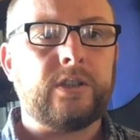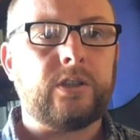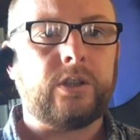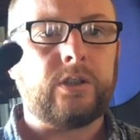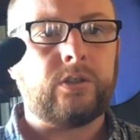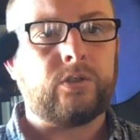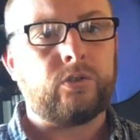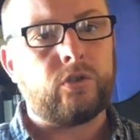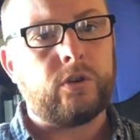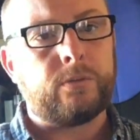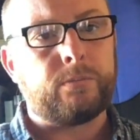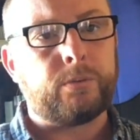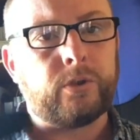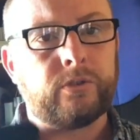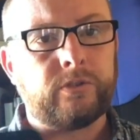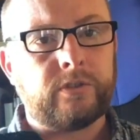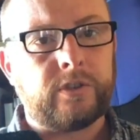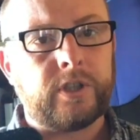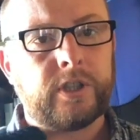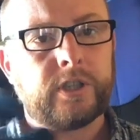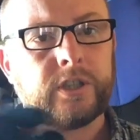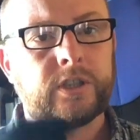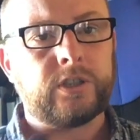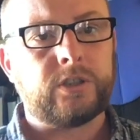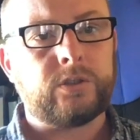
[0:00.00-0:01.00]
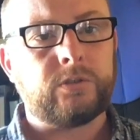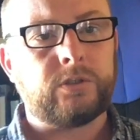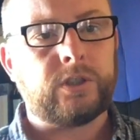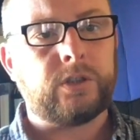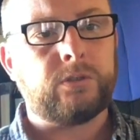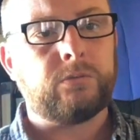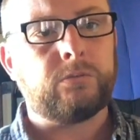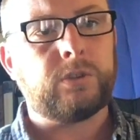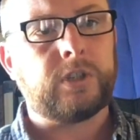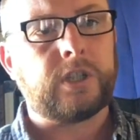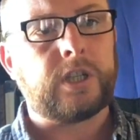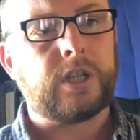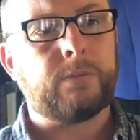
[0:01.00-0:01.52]
so you can grip on things, and
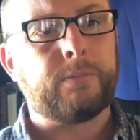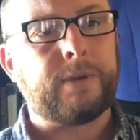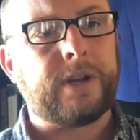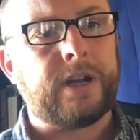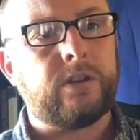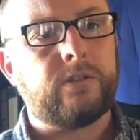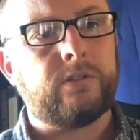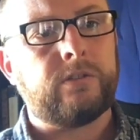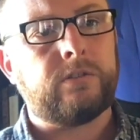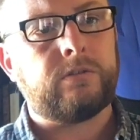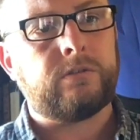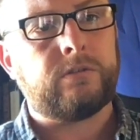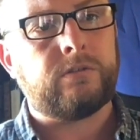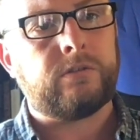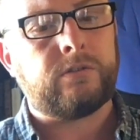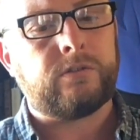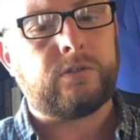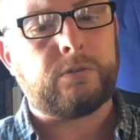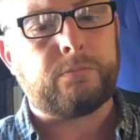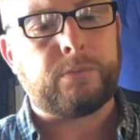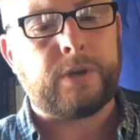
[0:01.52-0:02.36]
you want to come out of